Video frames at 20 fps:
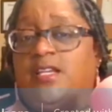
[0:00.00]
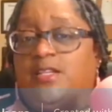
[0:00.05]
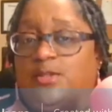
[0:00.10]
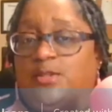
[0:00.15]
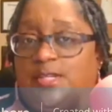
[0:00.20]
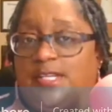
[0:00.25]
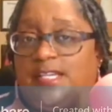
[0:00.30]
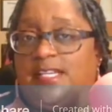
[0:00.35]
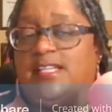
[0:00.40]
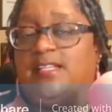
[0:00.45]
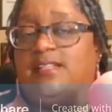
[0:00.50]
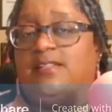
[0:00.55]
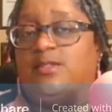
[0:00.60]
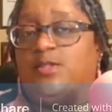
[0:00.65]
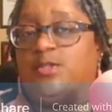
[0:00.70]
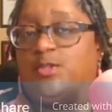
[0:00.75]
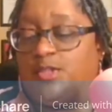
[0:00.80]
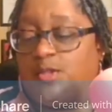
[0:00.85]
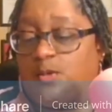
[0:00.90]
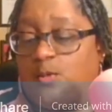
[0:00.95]
you can't,
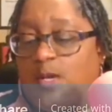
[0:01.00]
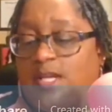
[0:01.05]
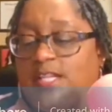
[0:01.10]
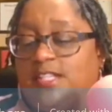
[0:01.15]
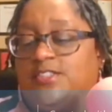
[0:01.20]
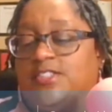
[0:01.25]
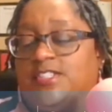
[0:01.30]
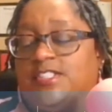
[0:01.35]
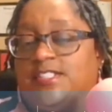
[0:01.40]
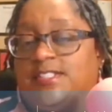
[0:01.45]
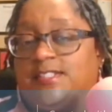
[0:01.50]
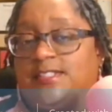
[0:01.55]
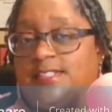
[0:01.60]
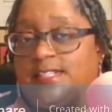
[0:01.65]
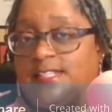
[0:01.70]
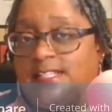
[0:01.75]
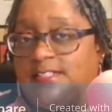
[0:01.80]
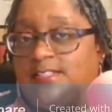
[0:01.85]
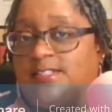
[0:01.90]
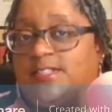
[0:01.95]
you, the weight just
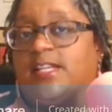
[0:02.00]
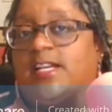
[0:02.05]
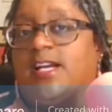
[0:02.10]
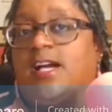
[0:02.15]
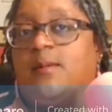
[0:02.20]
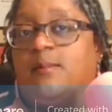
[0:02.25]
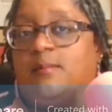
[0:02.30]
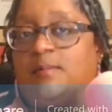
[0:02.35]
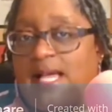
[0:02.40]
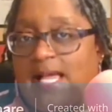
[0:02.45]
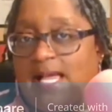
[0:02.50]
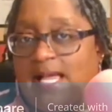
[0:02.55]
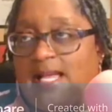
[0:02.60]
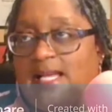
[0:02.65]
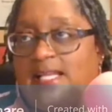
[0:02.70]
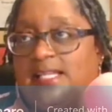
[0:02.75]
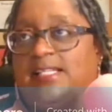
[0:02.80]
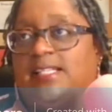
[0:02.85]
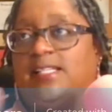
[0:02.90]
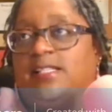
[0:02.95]
tends to
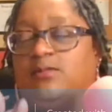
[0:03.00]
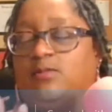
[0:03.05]
compile,